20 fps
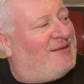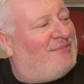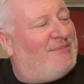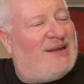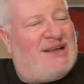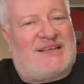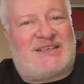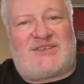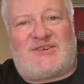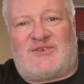
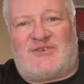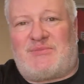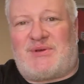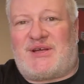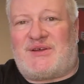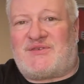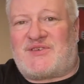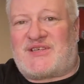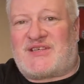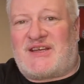It's got a bit
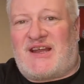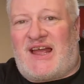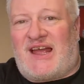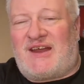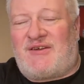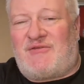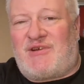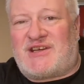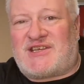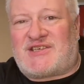of
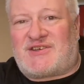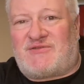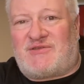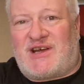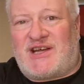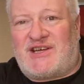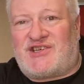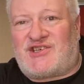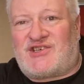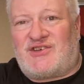slight
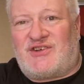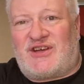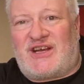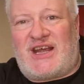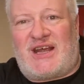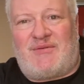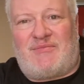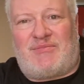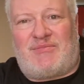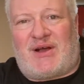restoration on
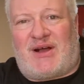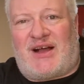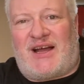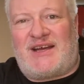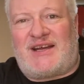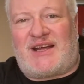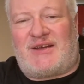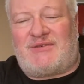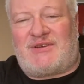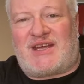it, but I
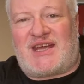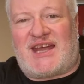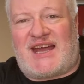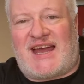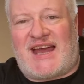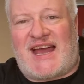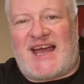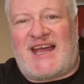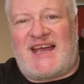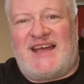don't
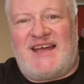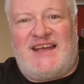care.